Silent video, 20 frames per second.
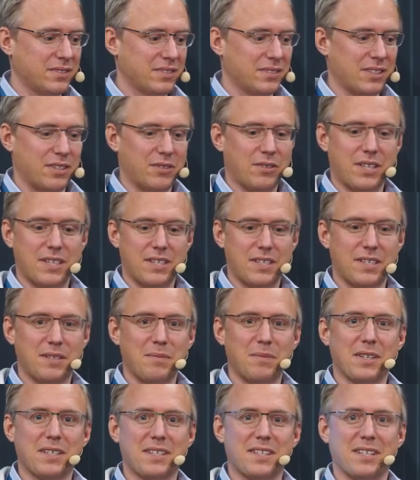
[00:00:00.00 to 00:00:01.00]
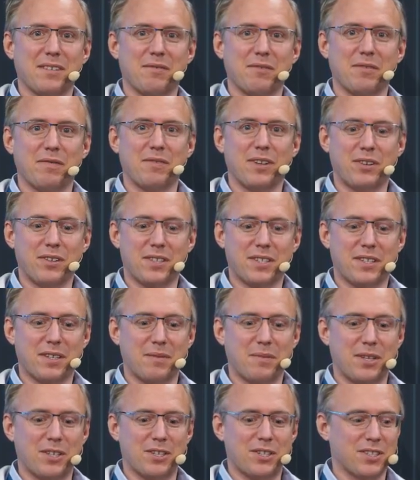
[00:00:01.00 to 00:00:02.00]
Now I see myself in various
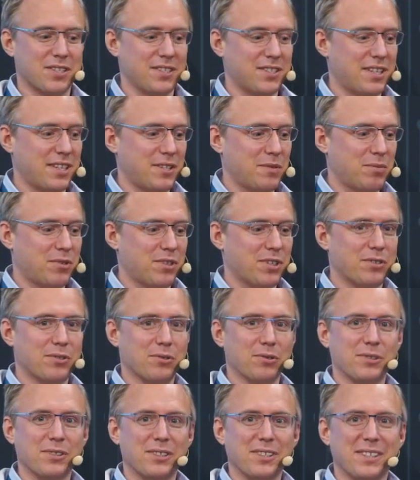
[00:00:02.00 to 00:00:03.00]
dimensions. That's pretty cool.